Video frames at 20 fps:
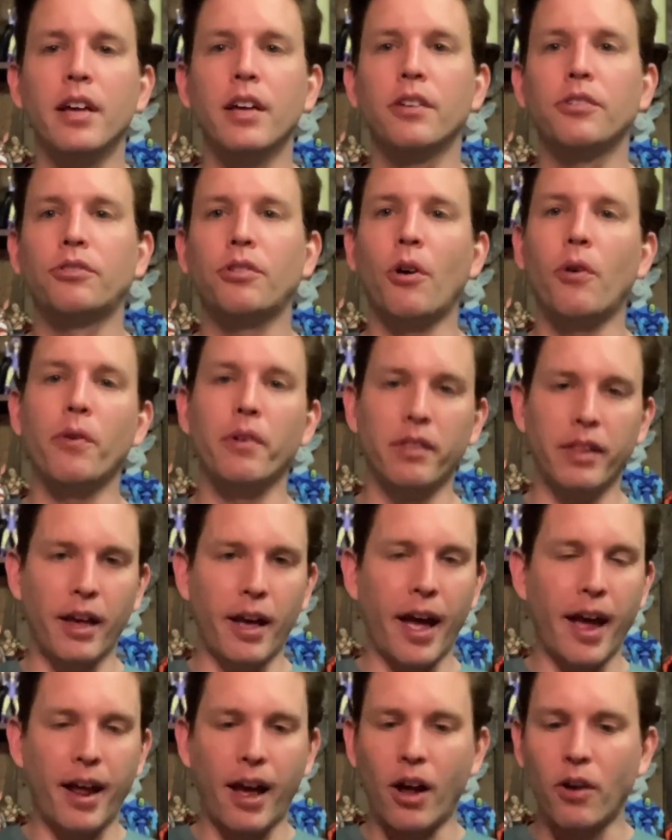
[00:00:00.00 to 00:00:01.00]
So,
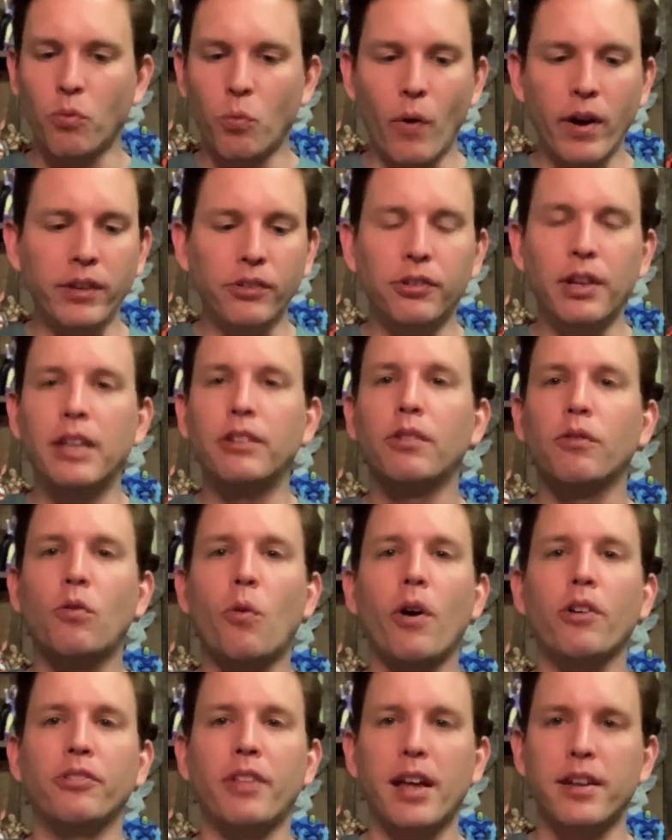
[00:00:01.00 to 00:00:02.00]
in one sense, of
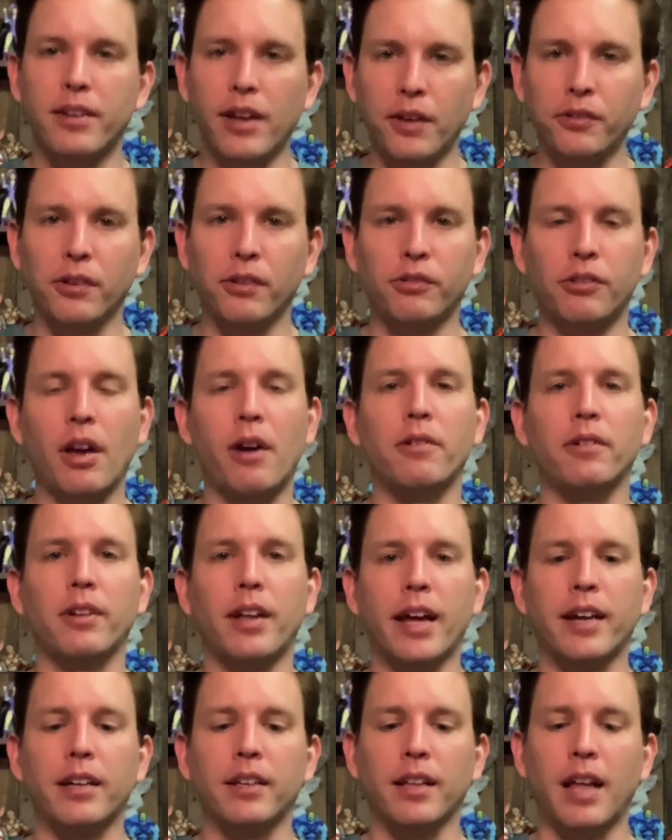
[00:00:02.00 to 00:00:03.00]
course, that doesn't sound
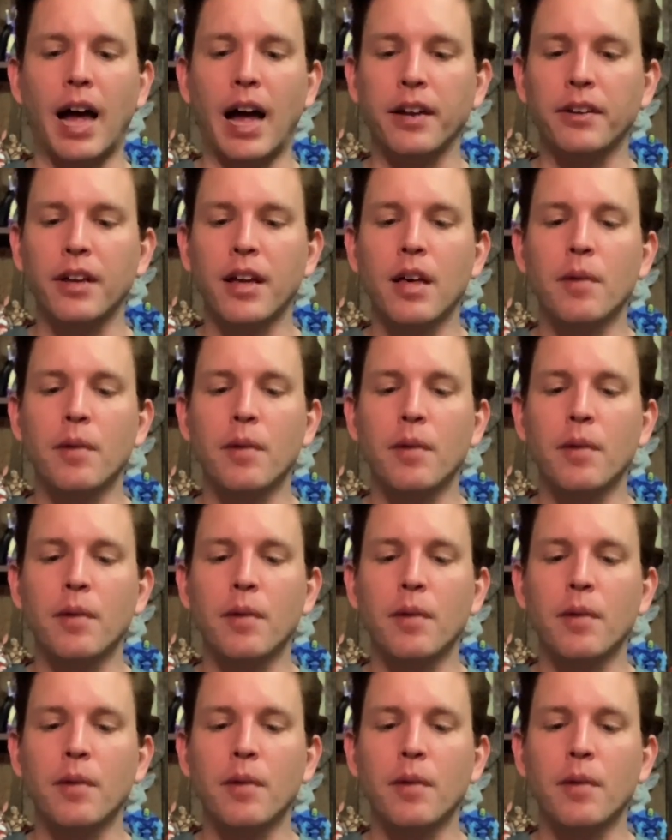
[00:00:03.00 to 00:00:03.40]
like a lot.